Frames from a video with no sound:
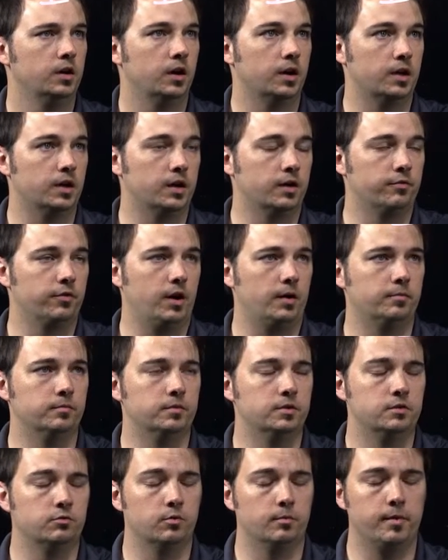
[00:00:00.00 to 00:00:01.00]
Again, if I'm
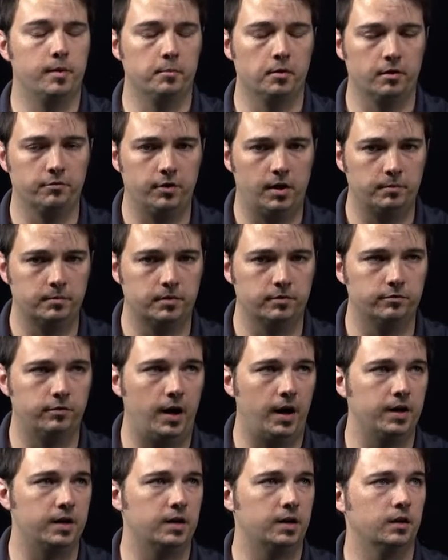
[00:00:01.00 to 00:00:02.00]

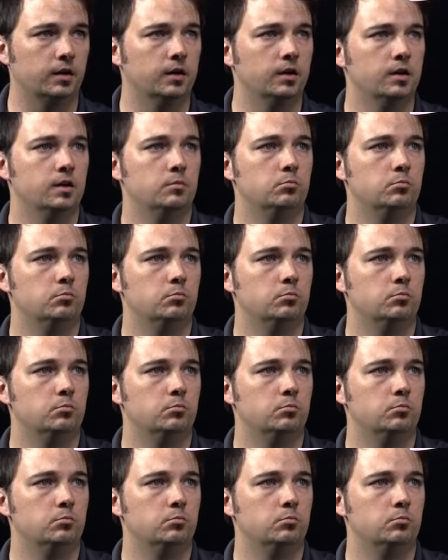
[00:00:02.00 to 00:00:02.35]
dividing